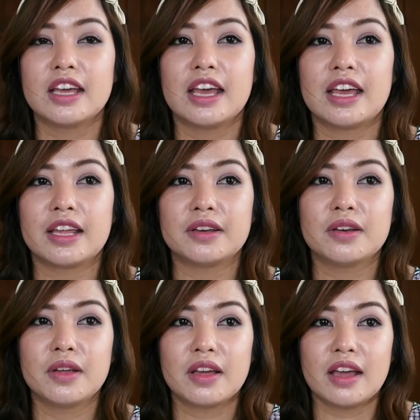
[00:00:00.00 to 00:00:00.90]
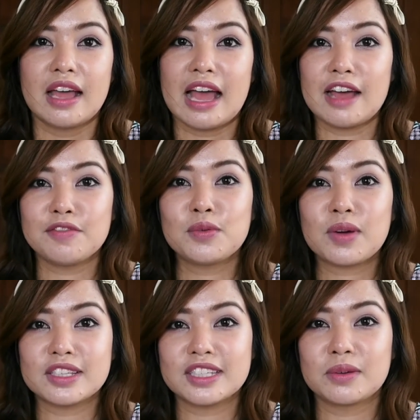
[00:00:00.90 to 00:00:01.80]
and after
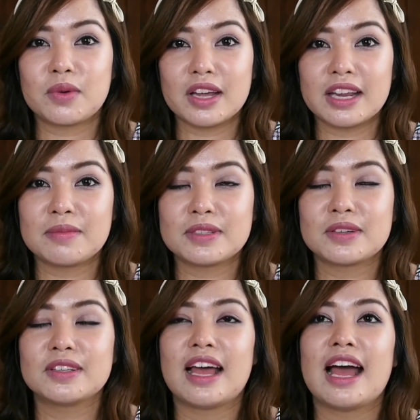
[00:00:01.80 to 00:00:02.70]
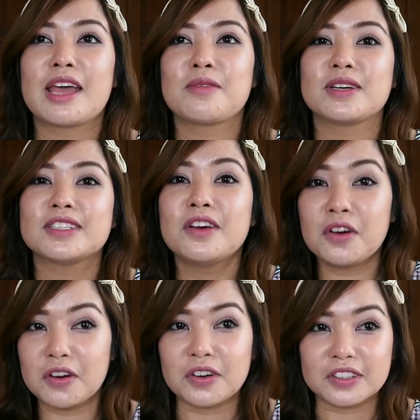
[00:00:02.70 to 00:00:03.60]
watching one episode I was
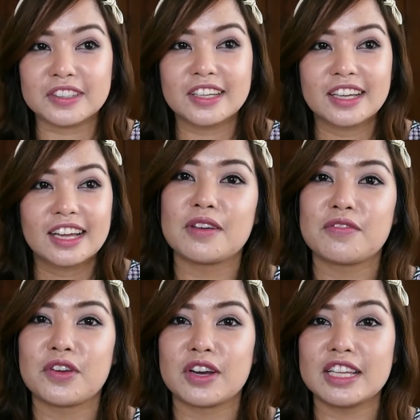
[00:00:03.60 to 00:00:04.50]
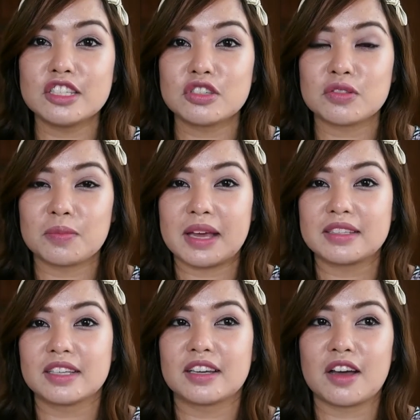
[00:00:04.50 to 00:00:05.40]
hooked if you're into
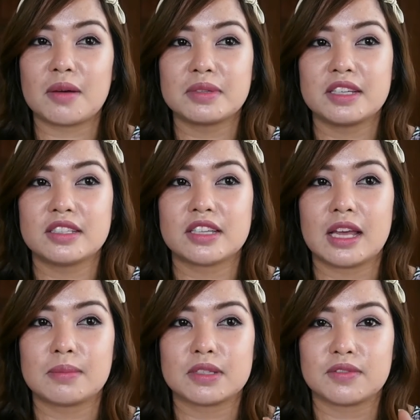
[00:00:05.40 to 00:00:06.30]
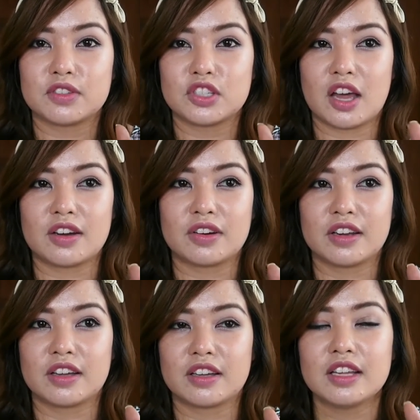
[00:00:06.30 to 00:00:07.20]
romantic comedy types of
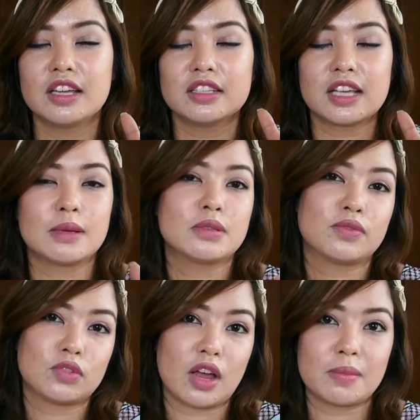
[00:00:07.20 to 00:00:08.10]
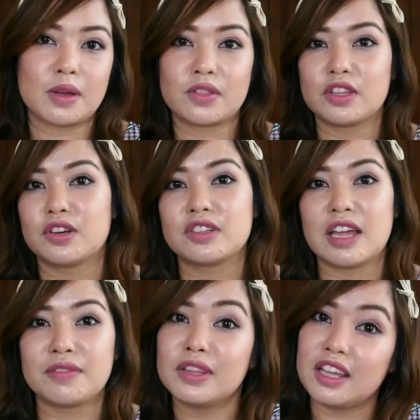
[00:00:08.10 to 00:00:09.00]
genre, types of drama, then you're
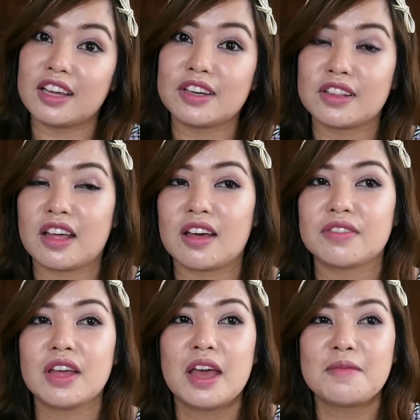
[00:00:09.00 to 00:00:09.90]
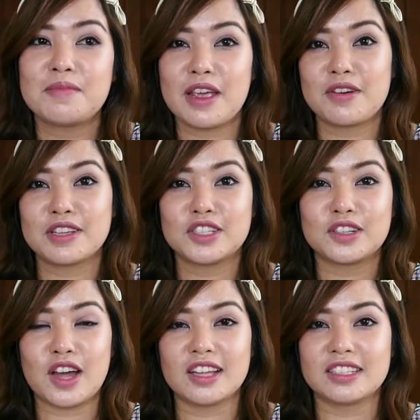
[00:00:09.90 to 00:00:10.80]
definitely gonna love Marriage
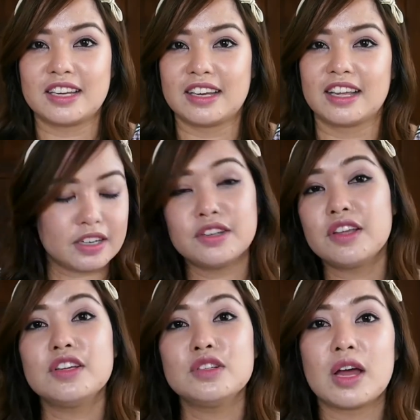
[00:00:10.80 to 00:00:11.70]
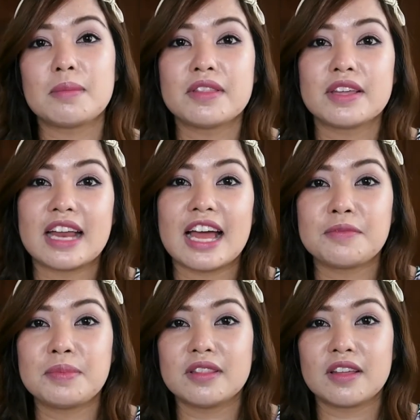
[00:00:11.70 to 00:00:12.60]
Not Dating. Another drama that
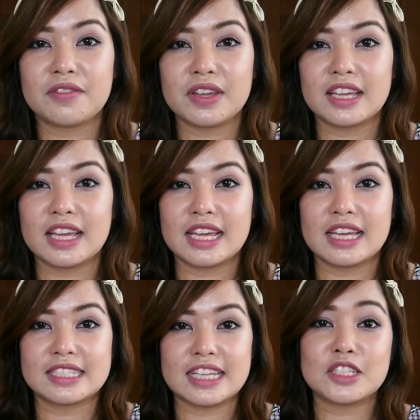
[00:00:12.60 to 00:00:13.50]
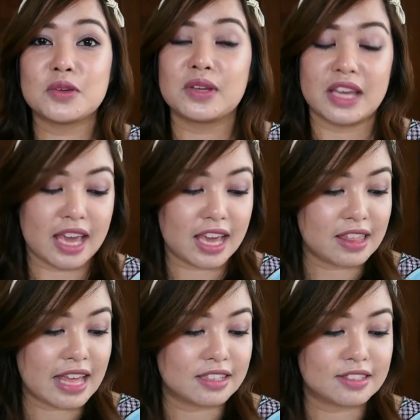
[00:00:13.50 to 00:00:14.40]
I've been loving is It's
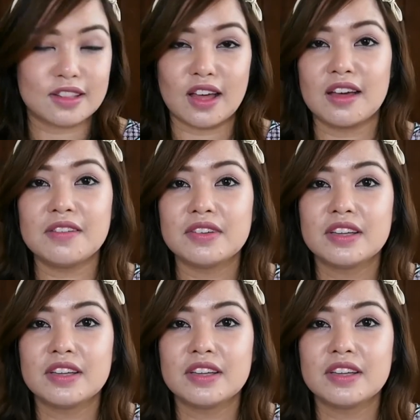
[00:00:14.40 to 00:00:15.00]
Okay, That's Love.